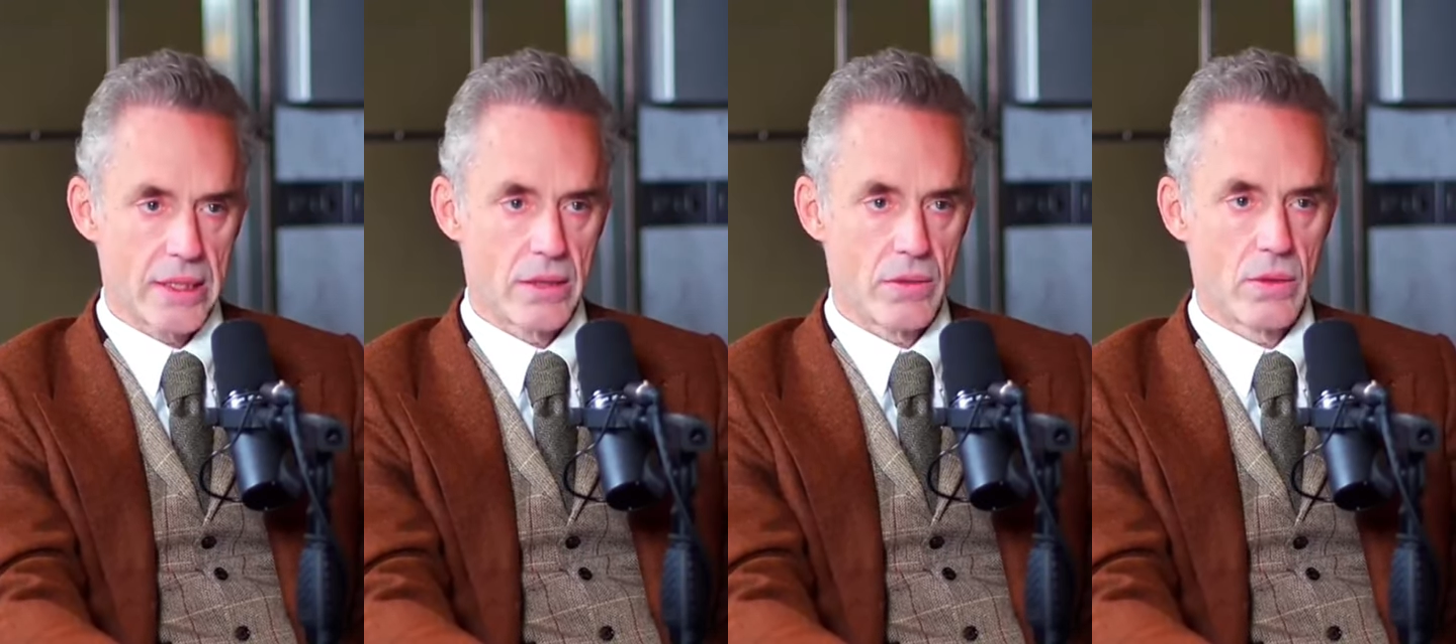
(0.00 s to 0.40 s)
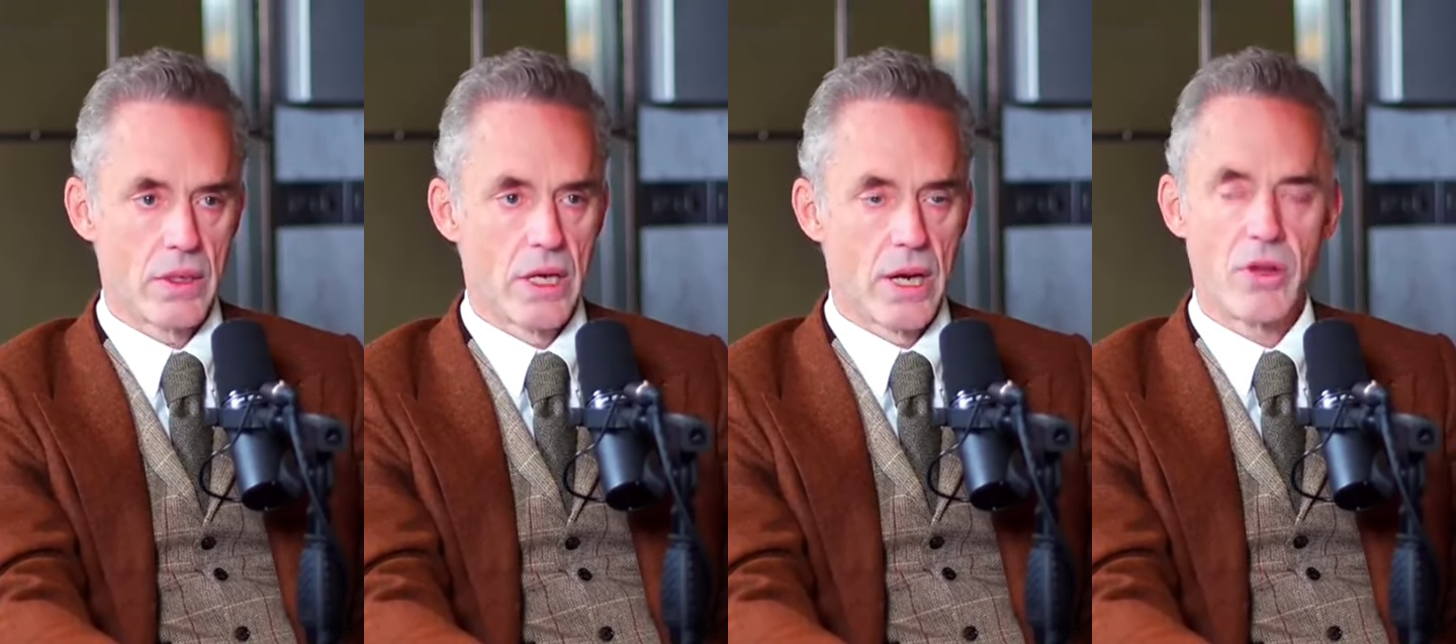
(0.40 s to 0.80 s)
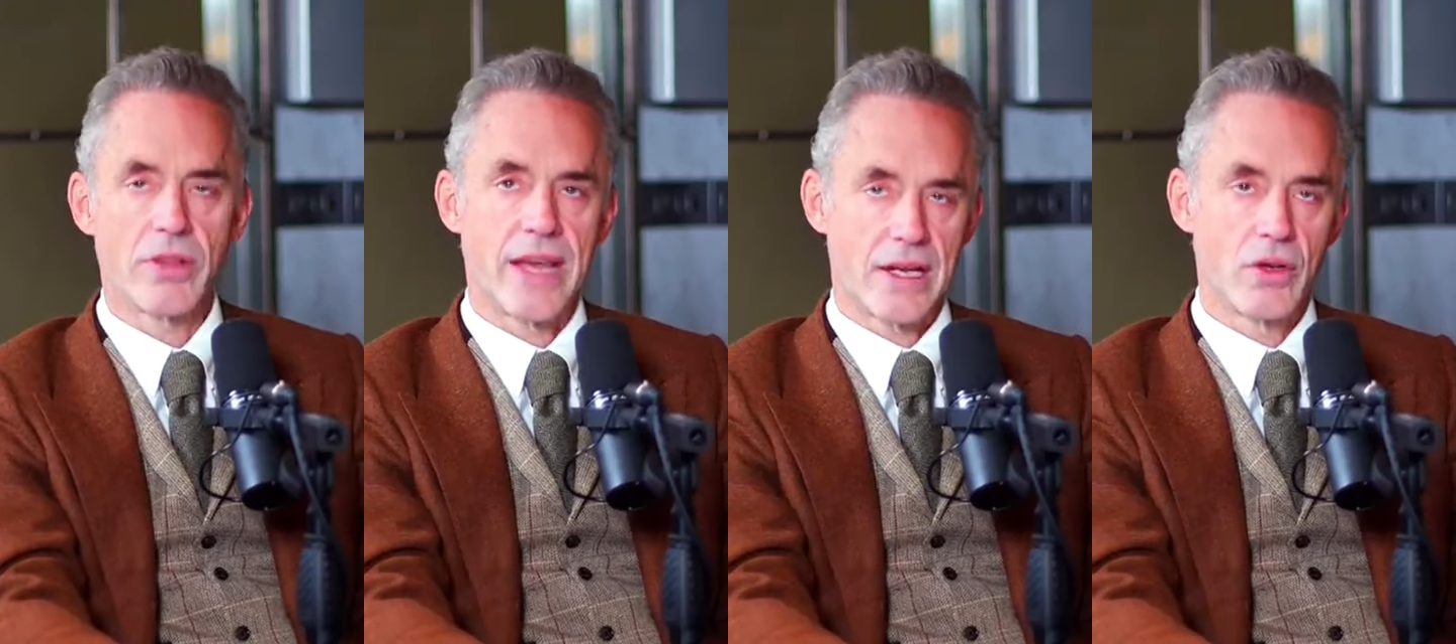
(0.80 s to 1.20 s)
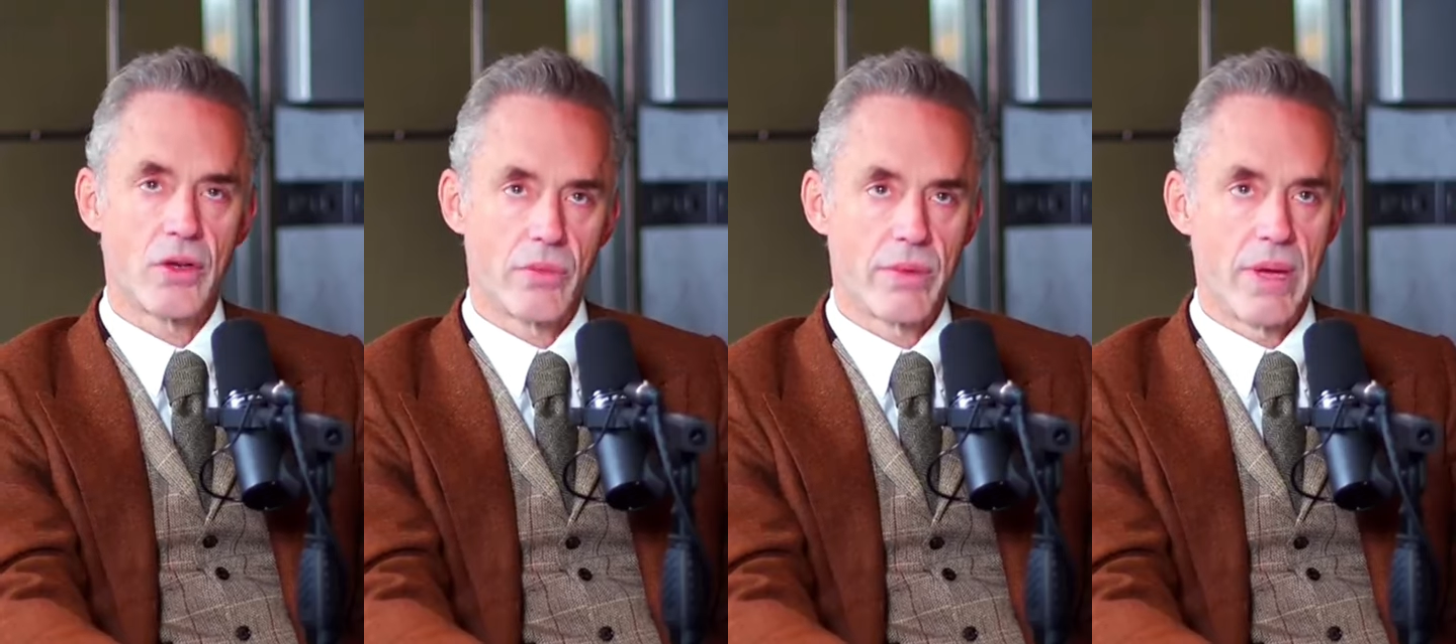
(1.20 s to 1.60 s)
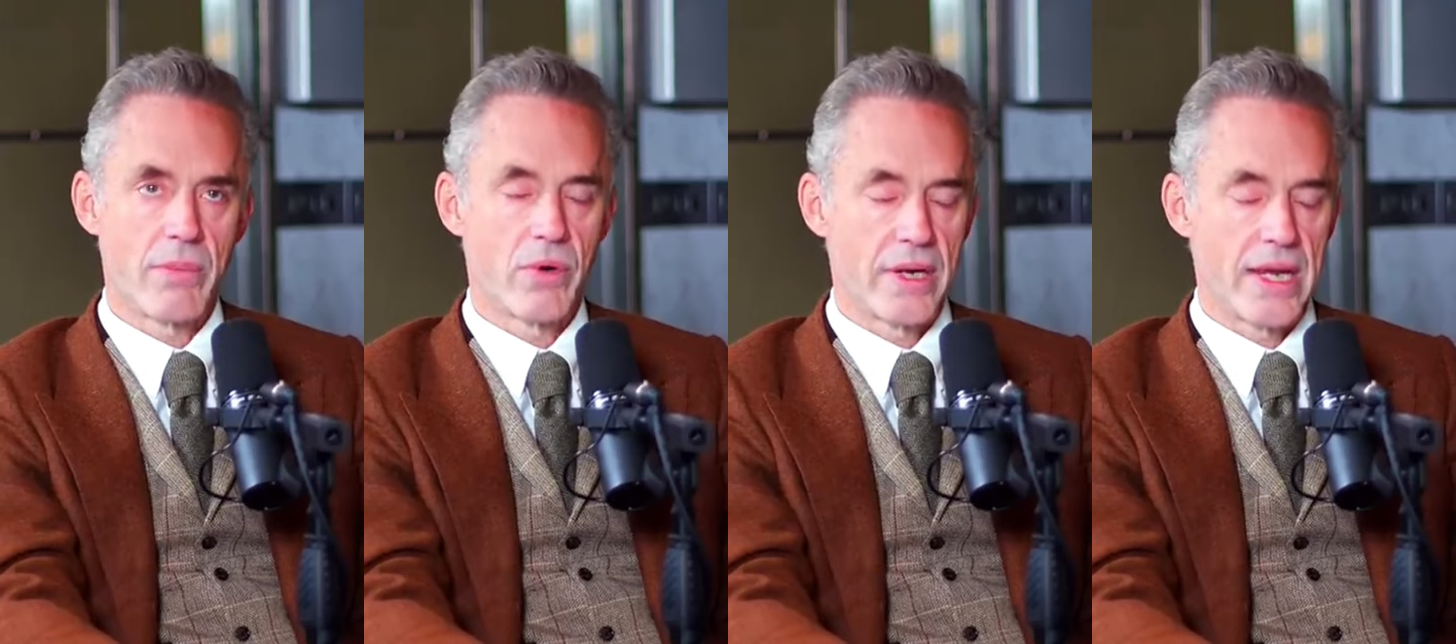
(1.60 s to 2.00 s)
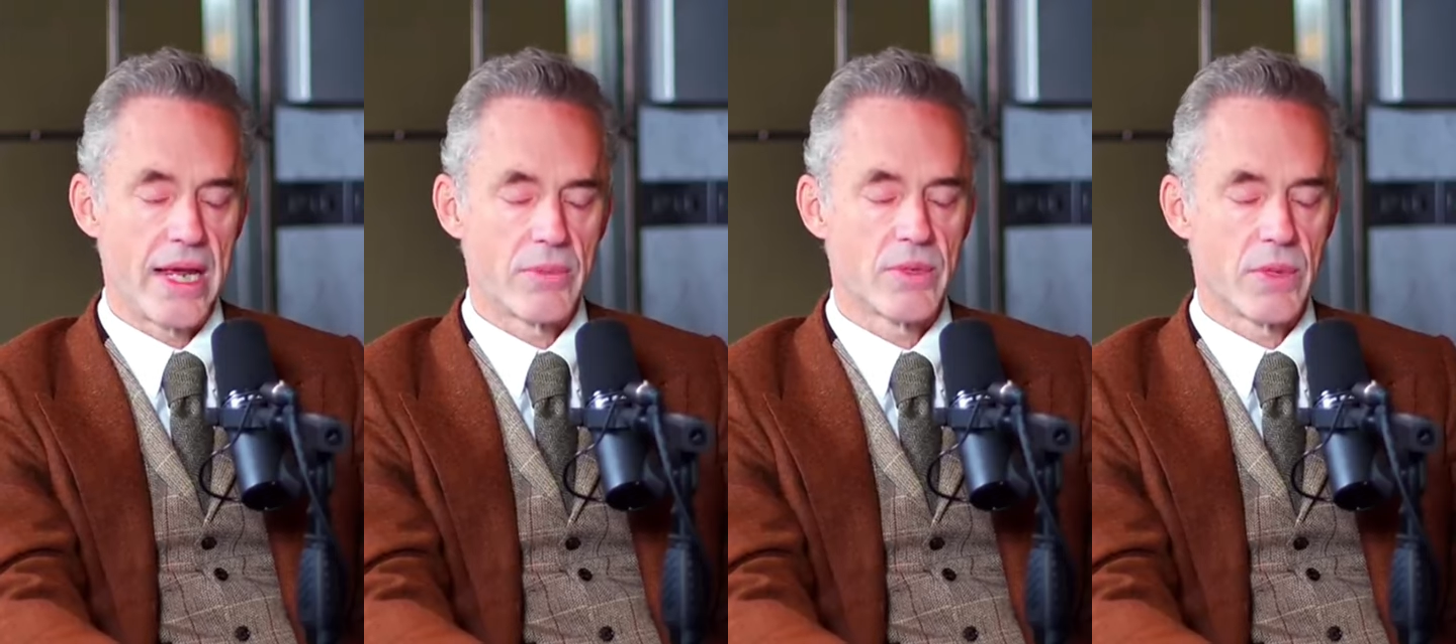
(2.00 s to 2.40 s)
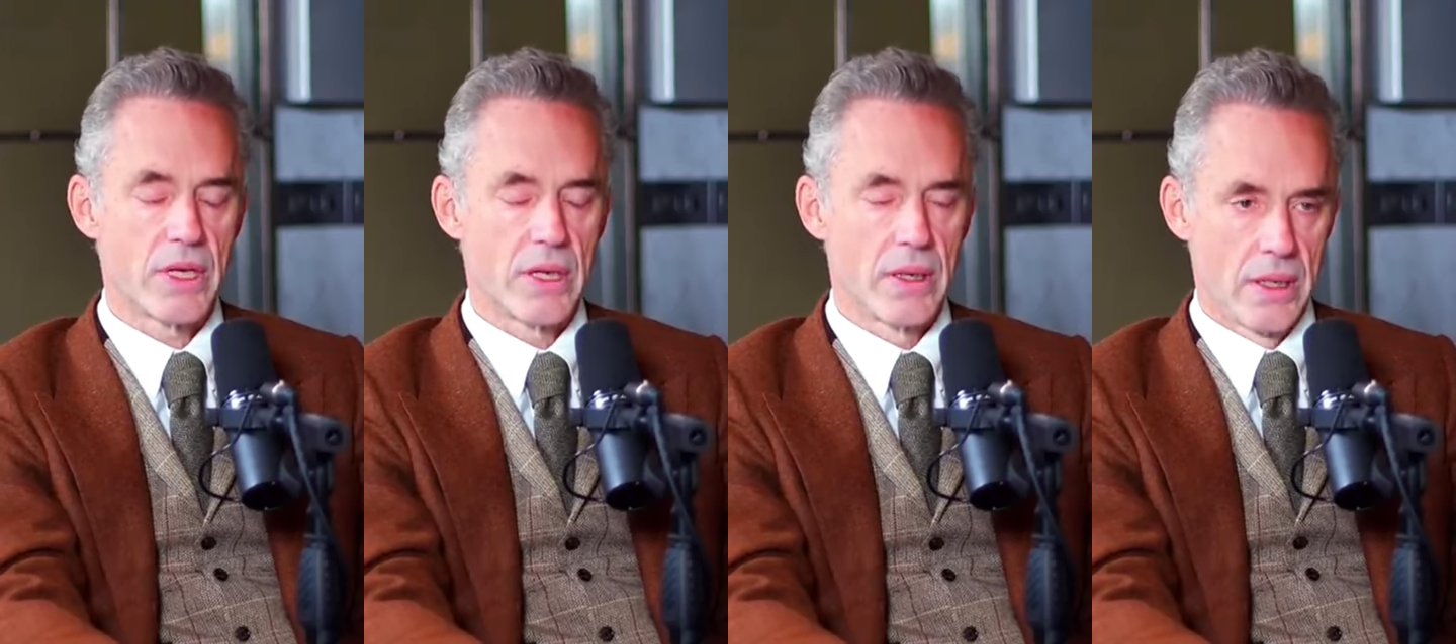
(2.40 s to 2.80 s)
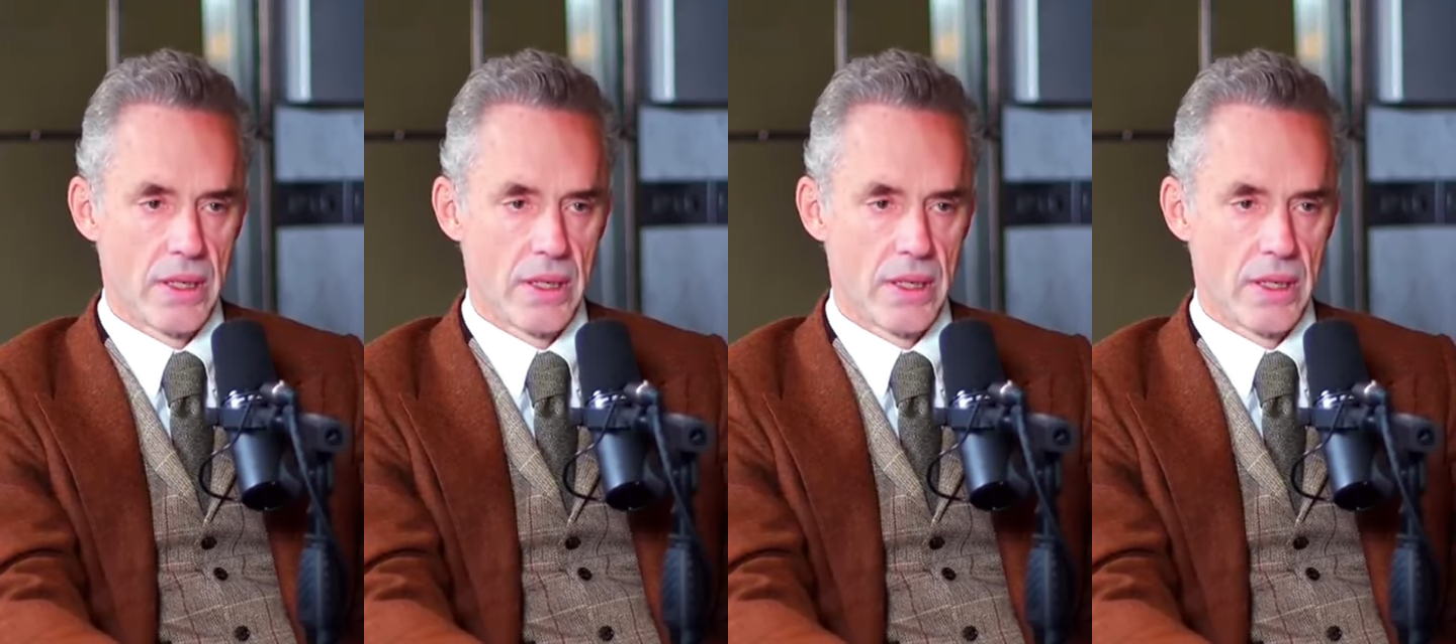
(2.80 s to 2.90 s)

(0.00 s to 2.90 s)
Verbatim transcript: You know, I'm not that good at remembering names, but